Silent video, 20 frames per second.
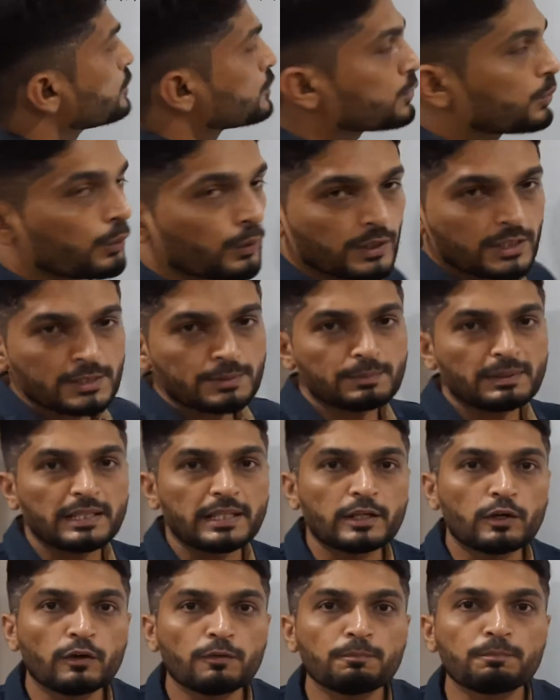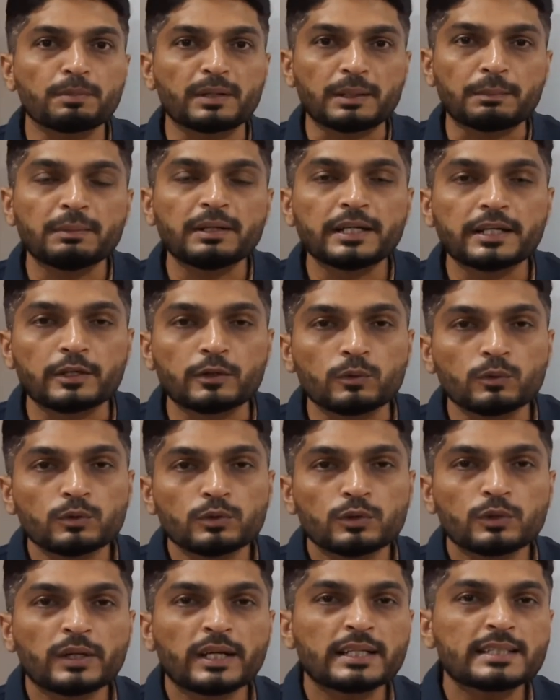So what is meaning of primitive?
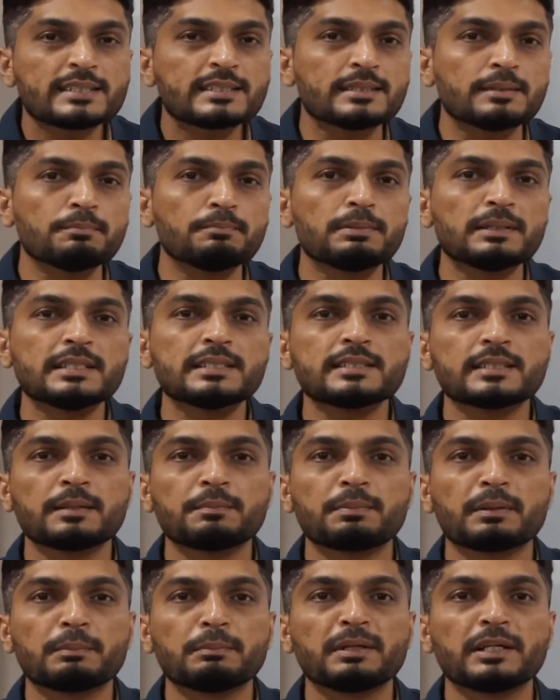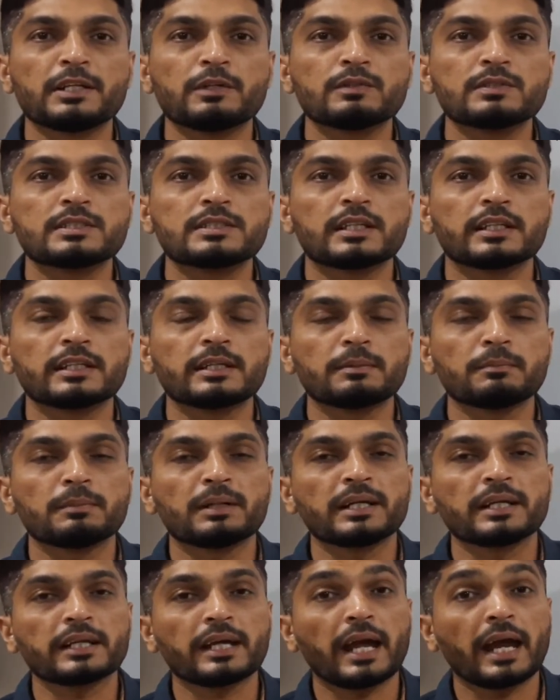You can simply say primitive is nothing
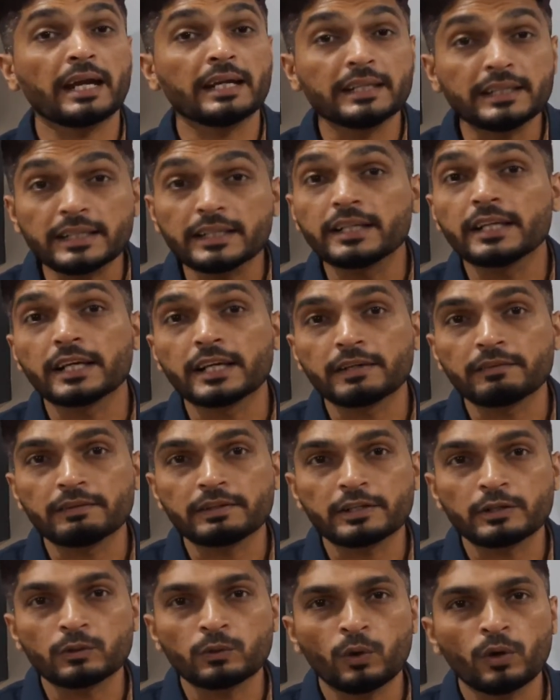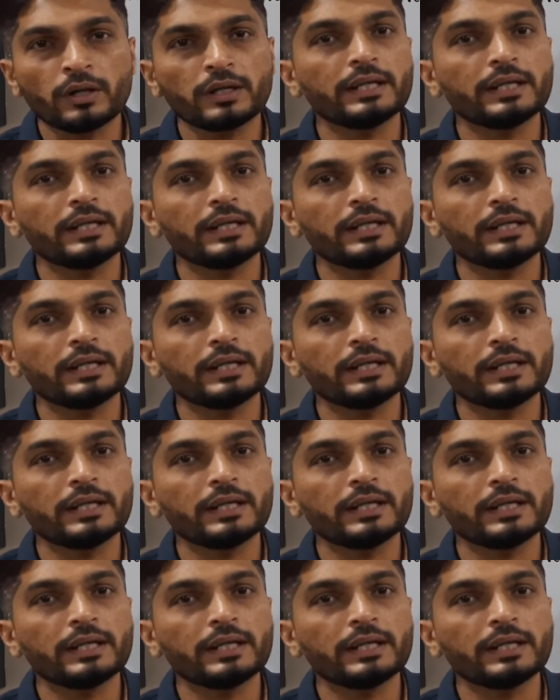but antiderivative or